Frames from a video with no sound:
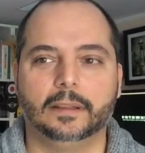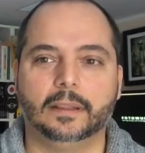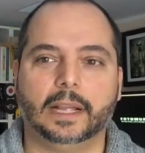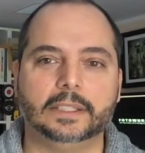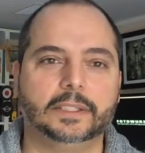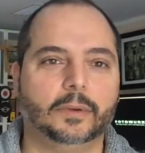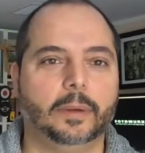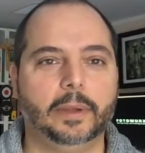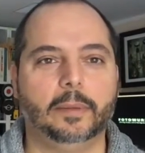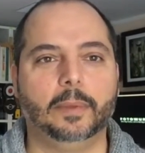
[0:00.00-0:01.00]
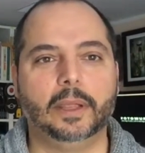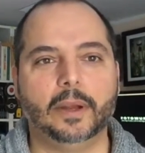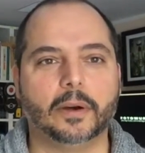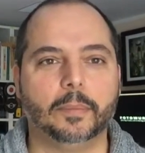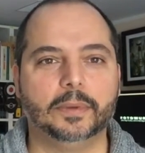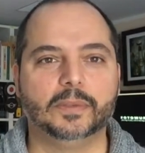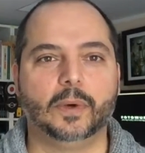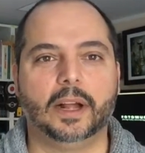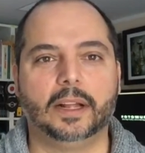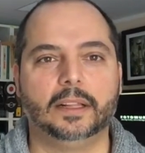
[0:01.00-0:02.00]
Not just Caribbean, but Europe as
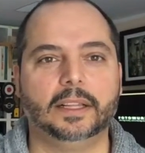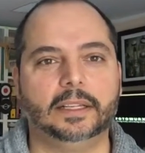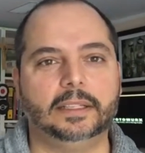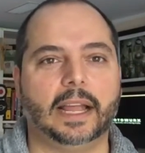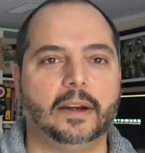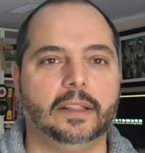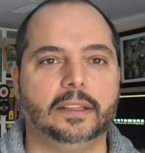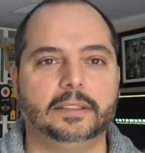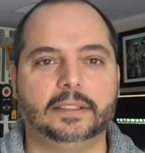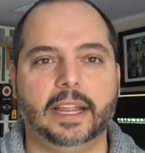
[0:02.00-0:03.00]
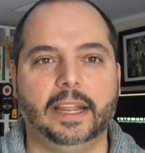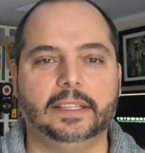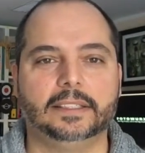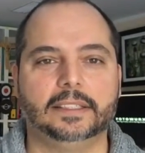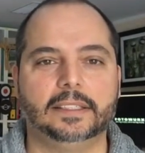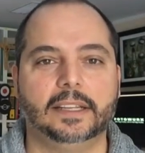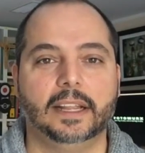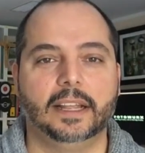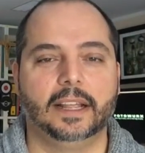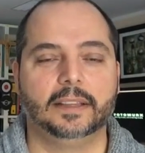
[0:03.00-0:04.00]
well, and down in the States, and
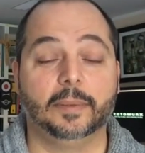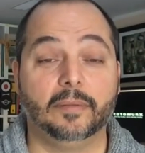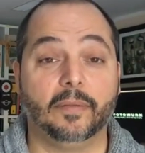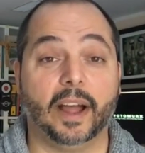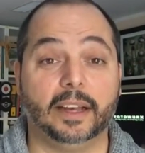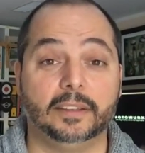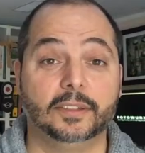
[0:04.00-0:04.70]
it's been fun.